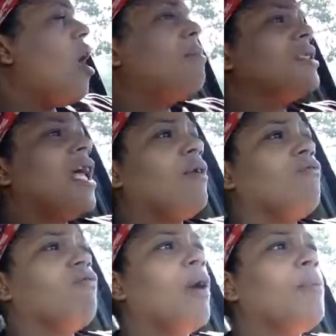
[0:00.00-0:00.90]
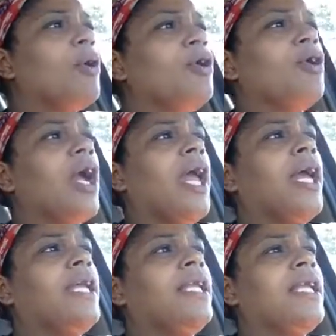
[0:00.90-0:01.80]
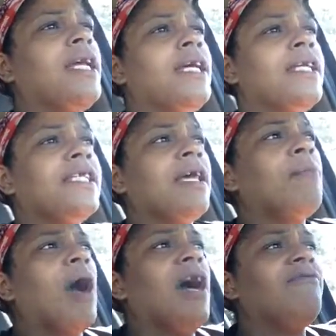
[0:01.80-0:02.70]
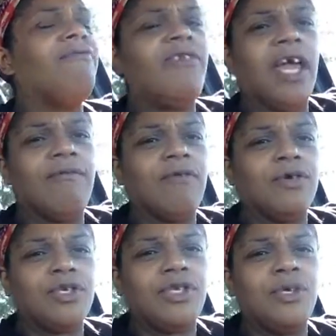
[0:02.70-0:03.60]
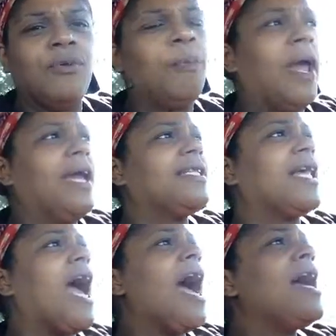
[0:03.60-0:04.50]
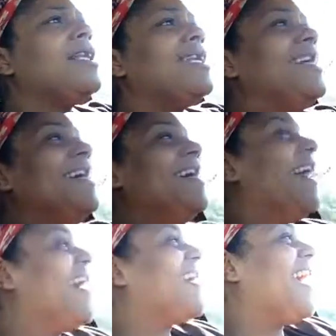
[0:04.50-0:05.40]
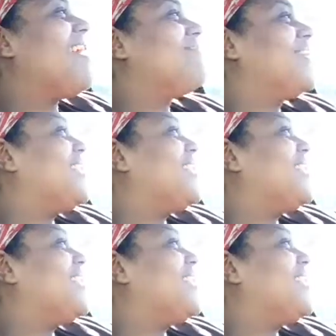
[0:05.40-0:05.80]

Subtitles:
almost like rubber and some unflavored toothpaste. I can't